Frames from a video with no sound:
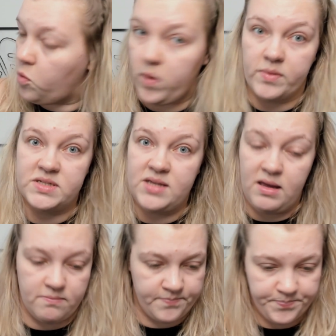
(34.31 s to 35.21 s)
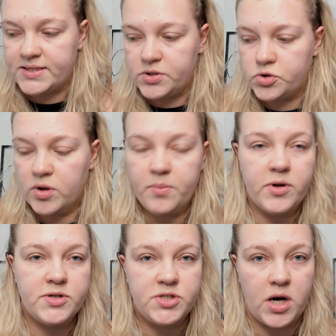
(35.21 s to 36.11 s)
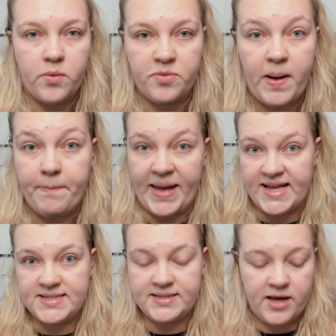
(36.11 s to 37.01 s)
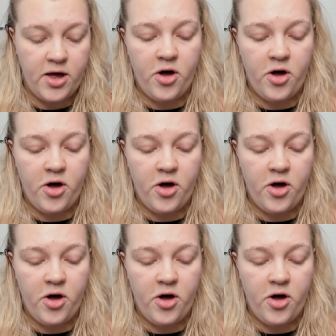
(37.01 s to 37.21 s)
We will see. As usual, I'm going to start with my base.